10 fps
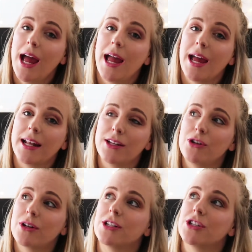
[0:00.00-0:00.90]
and
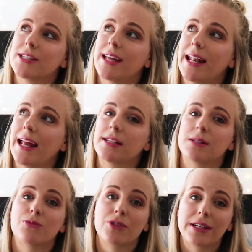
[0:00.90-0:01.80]
you can just get like
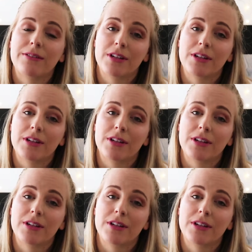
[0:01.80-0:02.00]
some really,